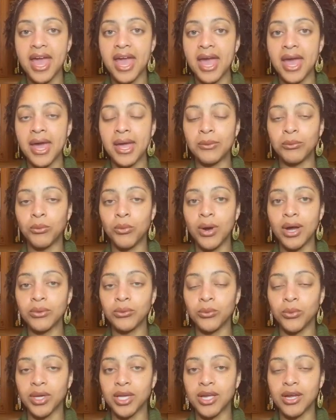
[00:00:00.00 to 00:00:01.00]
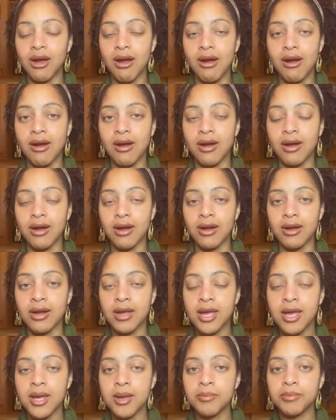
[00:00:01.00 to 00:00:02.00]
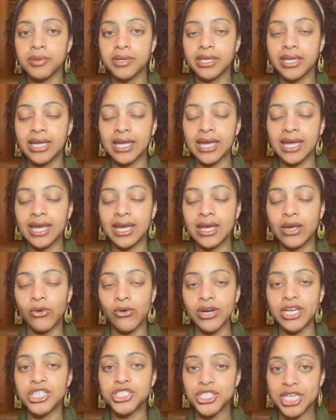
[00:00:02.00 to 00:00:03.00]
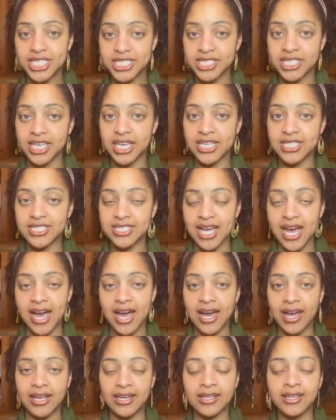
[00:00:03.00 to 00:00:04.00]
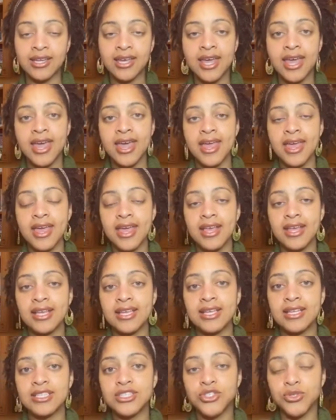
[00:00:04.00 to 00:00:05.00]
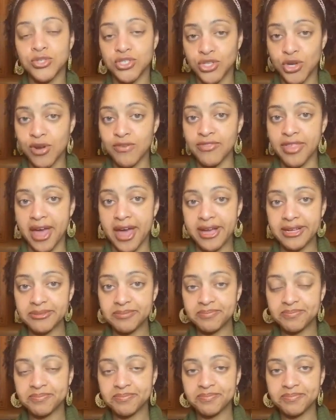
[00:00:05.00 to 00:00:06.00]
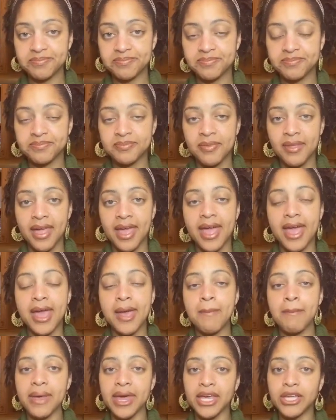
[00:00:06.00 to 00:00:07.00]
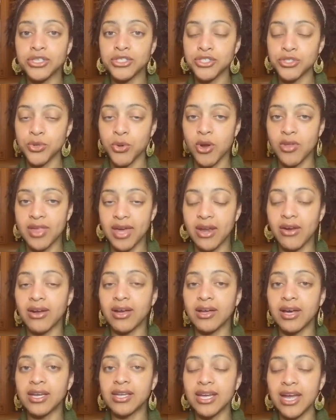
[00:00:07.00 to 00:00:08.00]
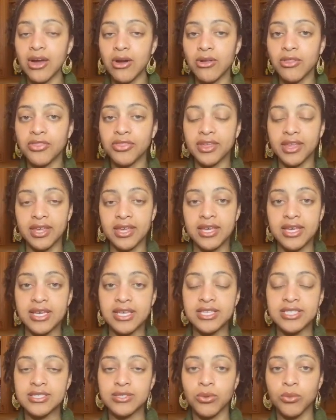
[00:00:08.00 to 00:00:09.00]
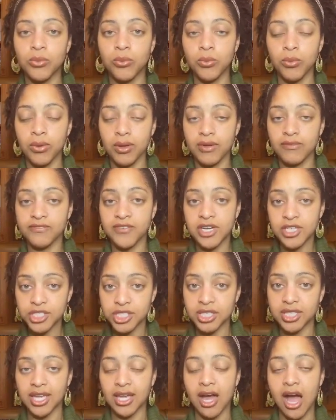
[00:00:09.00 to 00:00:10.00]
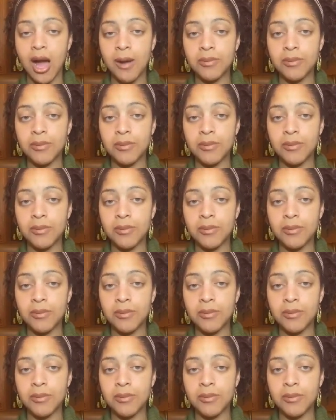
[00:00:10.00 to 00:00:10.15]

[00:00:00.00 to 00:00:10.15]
and what we are putting or ingesting inside to serve that, and making sure that our gut health is functioning